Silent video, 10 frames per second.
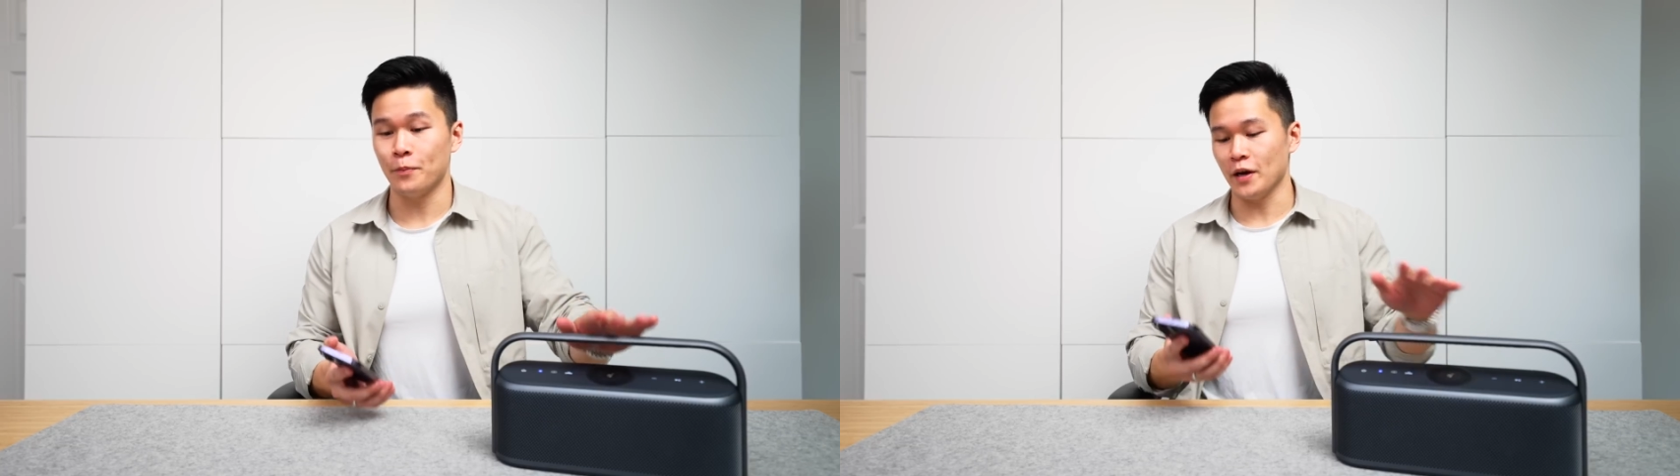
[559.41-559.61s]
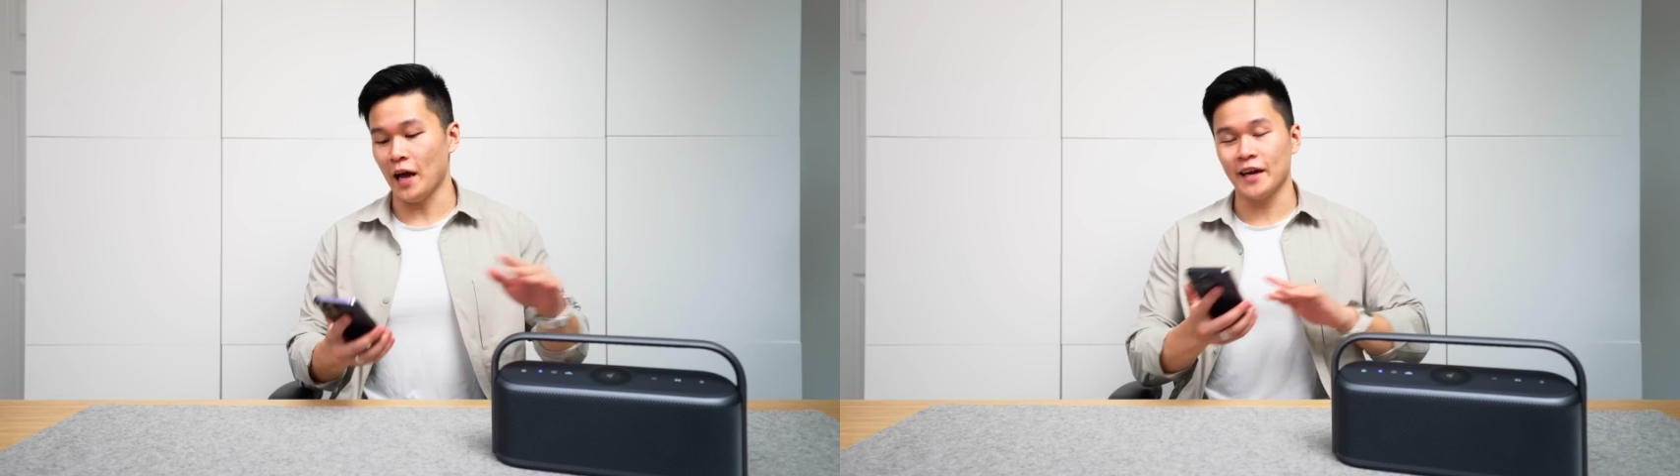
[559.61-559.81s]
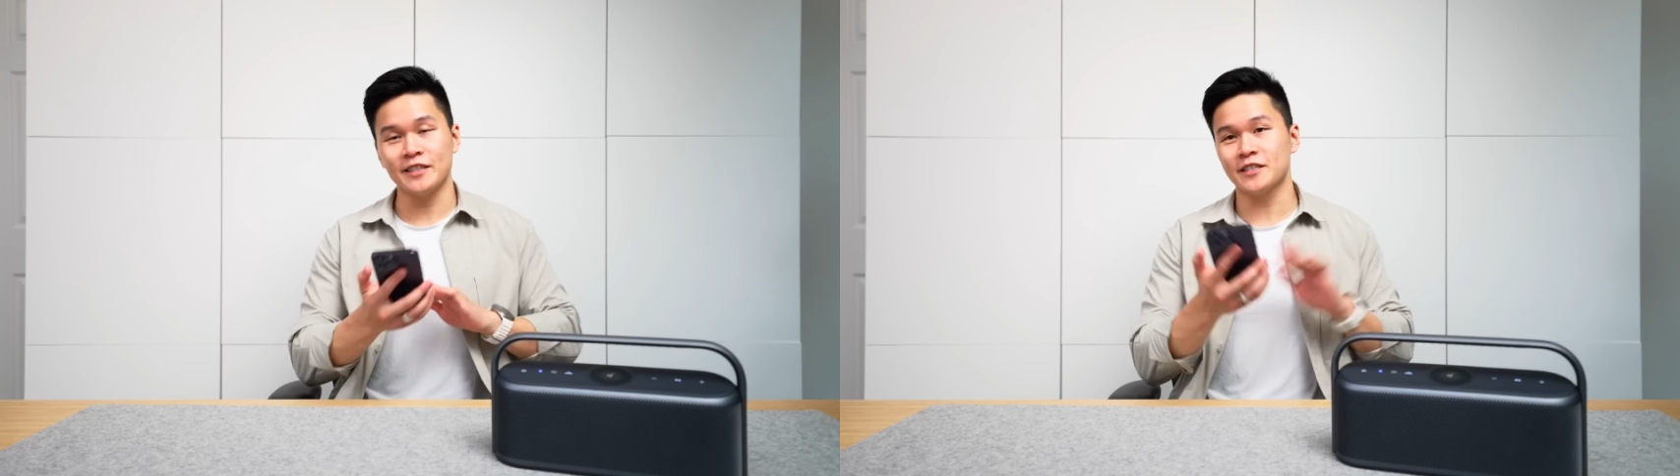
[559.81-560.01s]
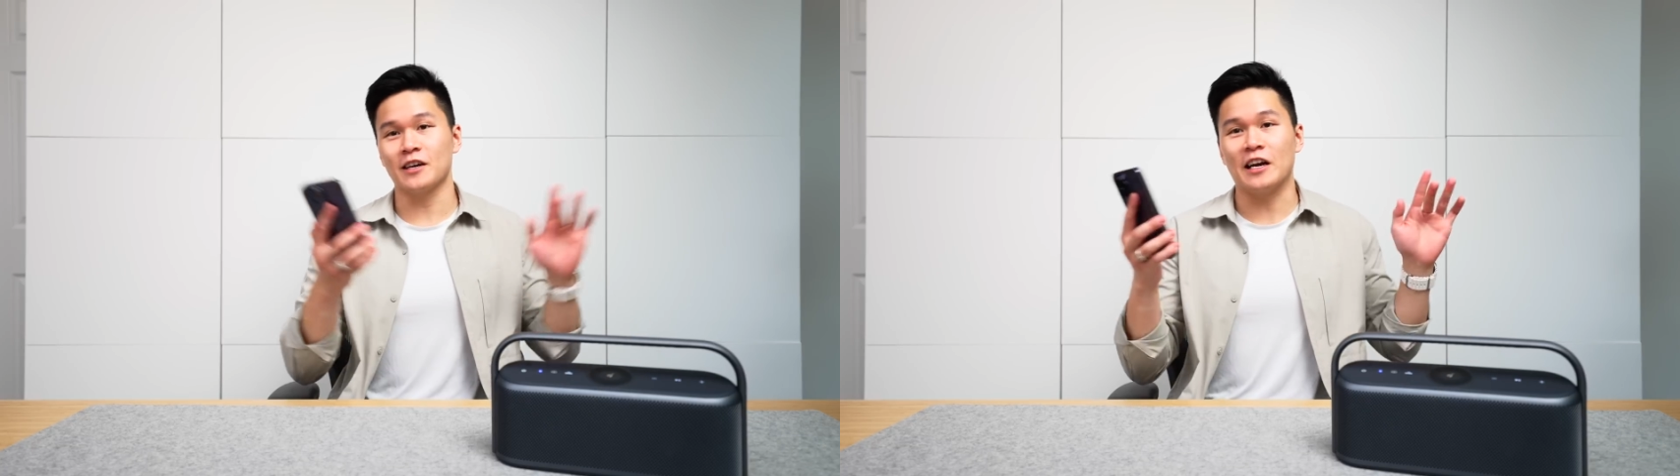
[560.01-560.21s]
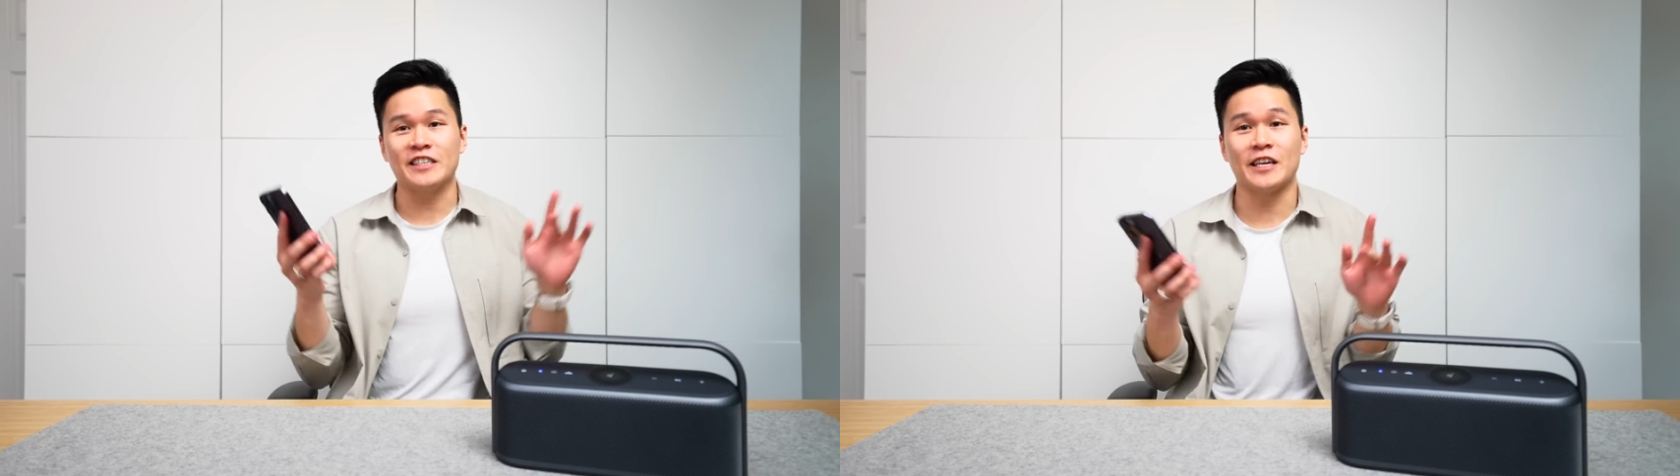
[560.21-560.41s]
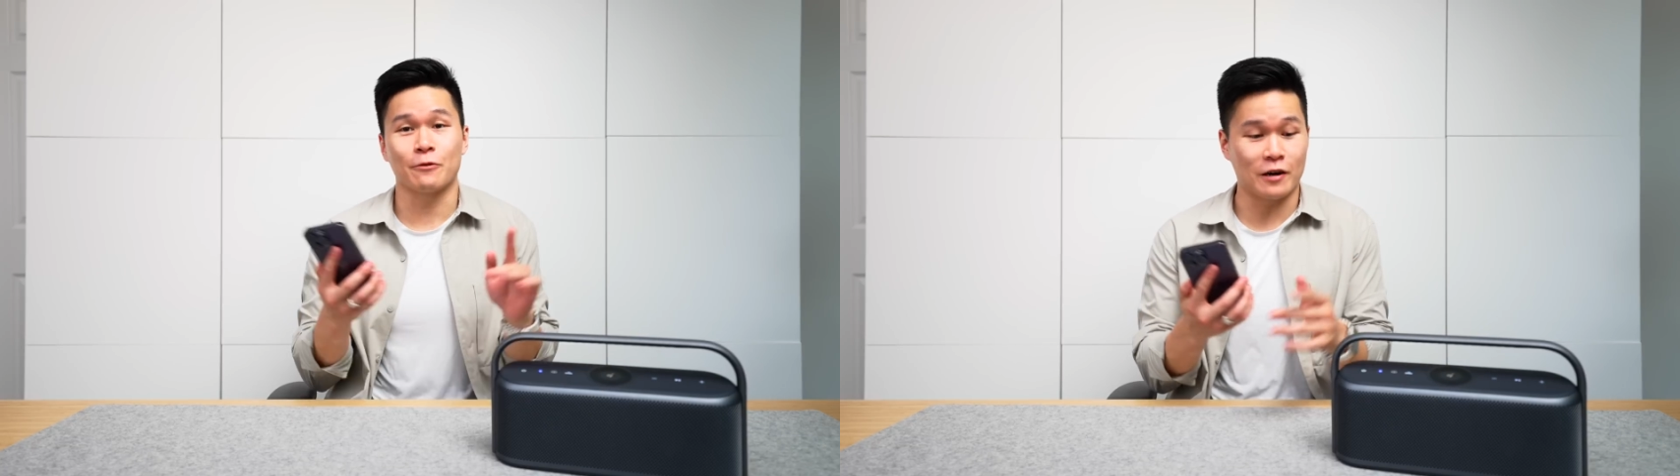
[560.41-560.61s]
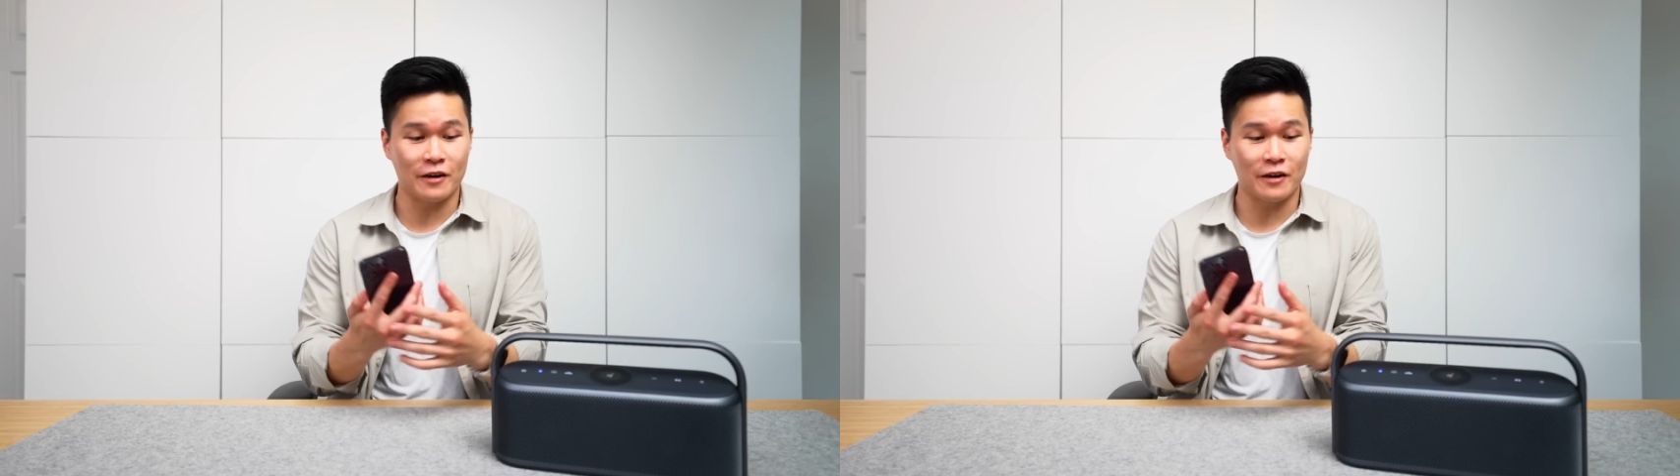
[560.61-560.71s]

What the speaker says: But I just gotta say right